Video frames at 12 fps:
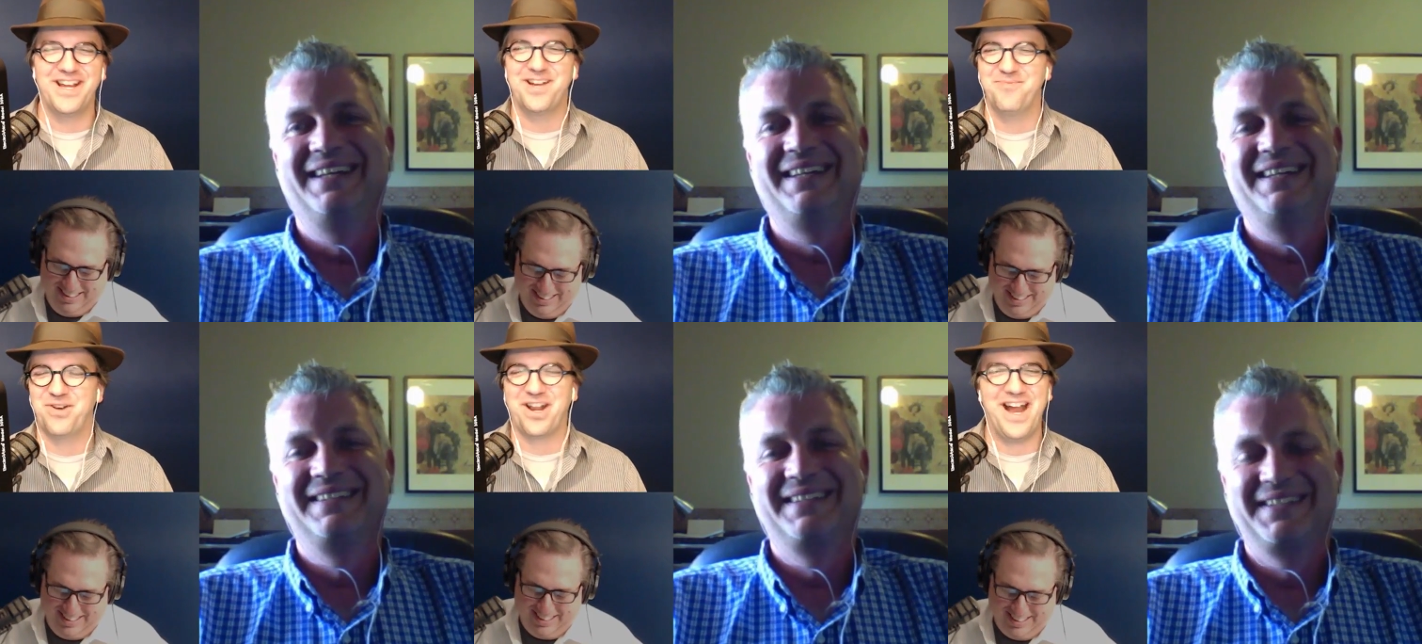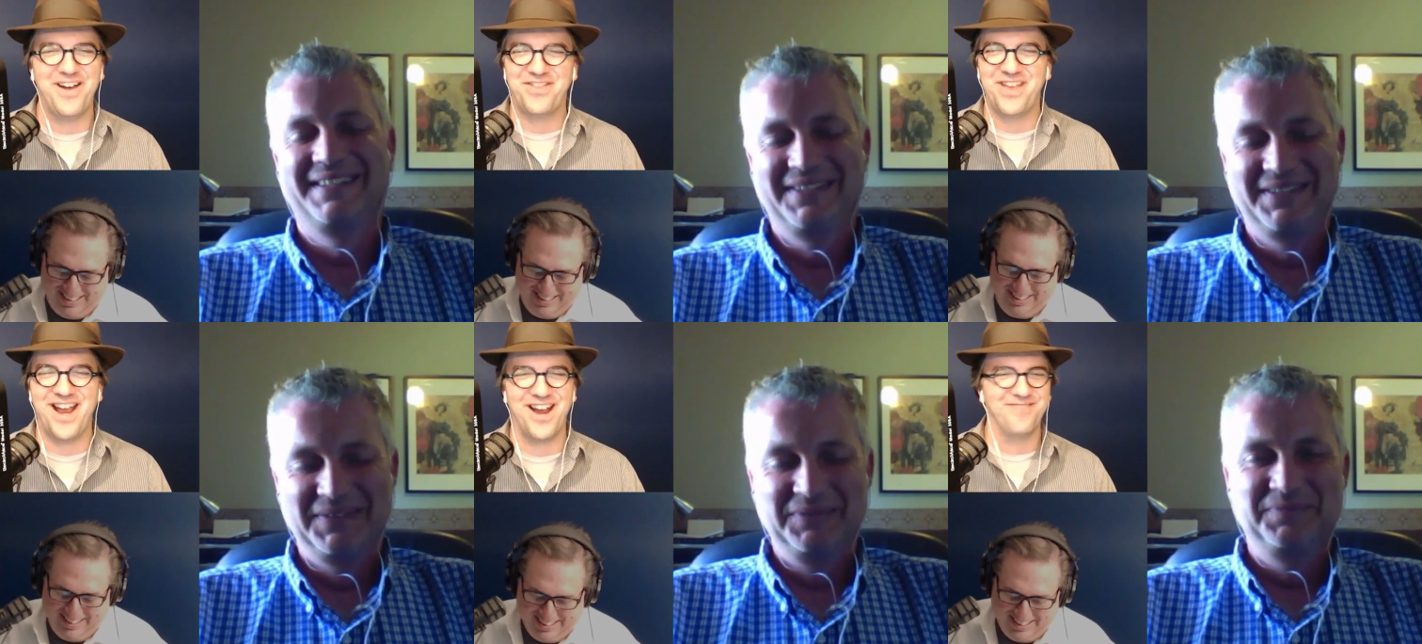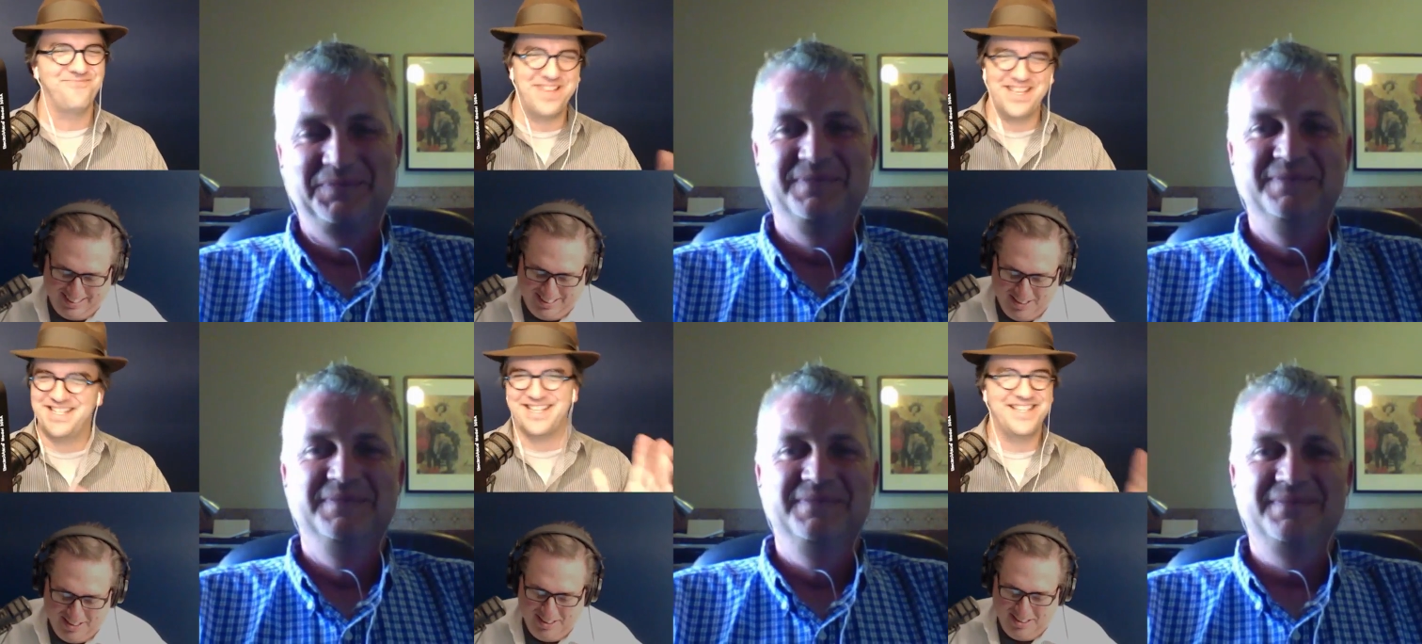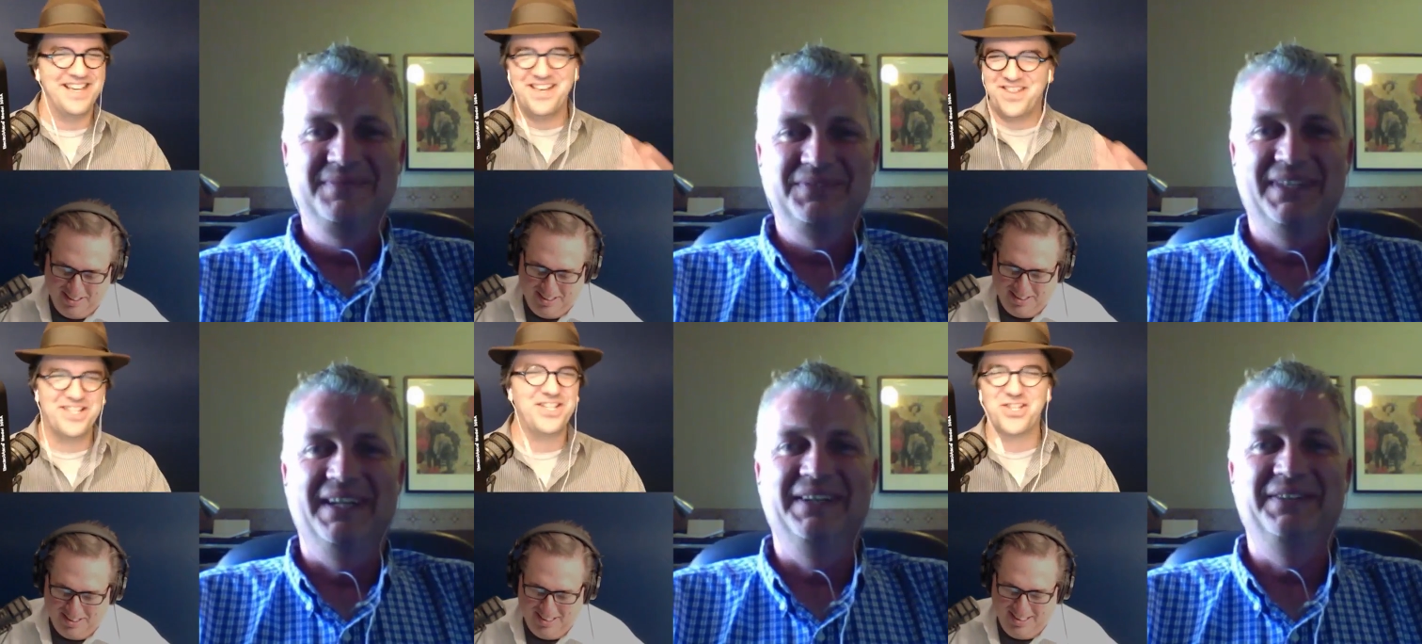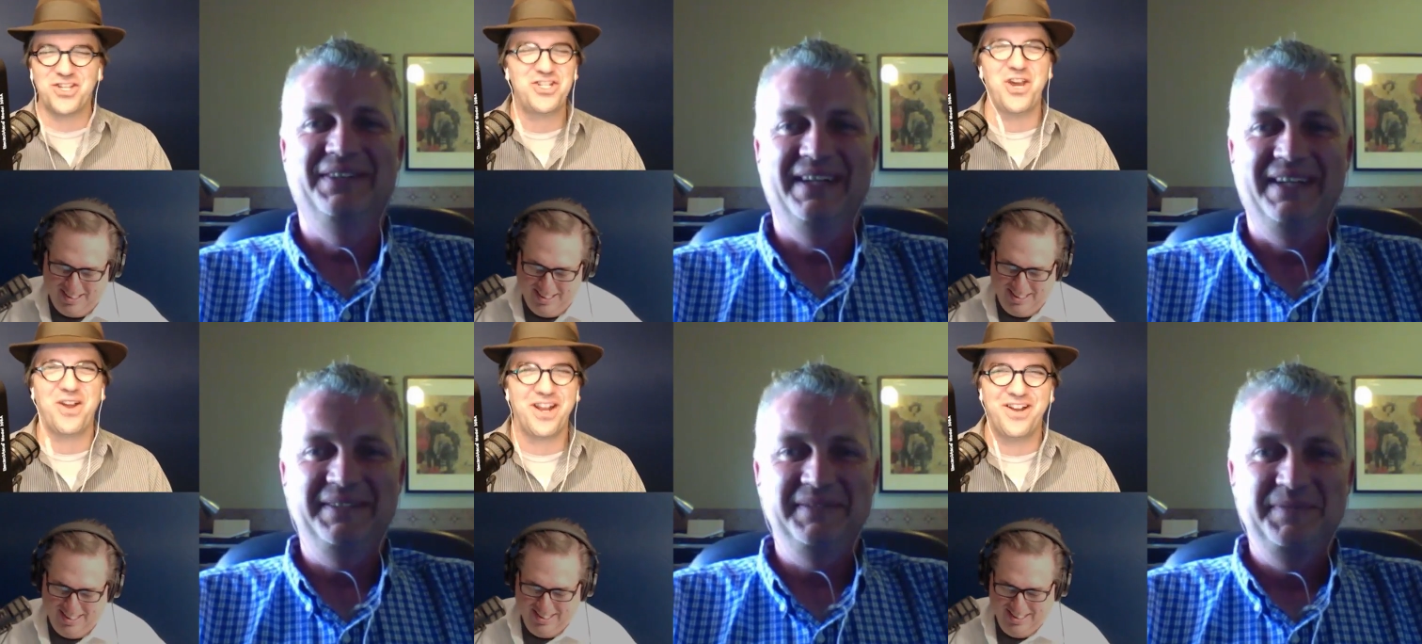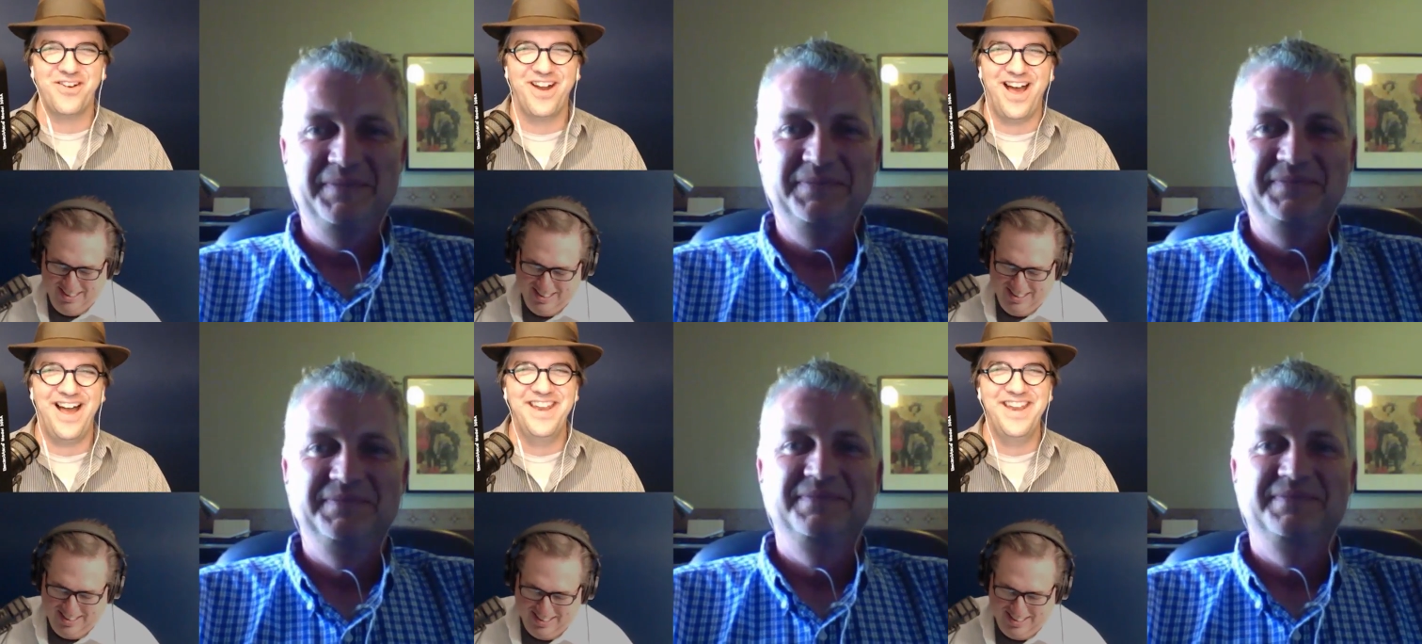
Speaker 1: to put it out there. This is this is the show right. to do it on,